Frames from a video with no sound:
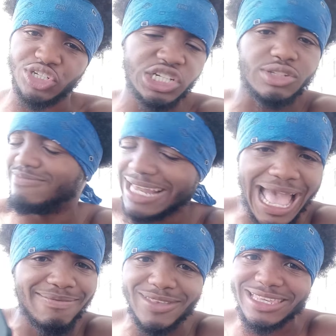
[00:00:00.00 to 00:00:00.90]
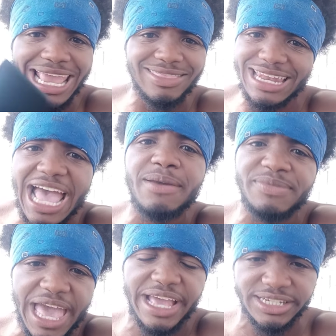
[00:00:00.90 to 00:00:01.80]
just not saying that I
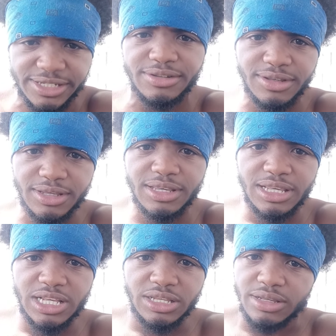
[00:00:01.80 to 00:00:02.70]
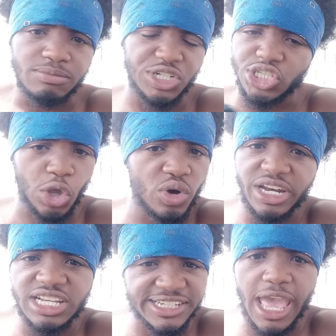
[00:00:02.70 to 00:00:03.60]
am that. Just throwing
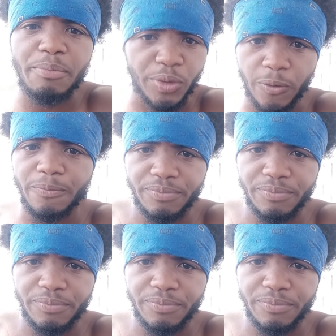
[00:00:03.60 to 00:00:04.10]
an example.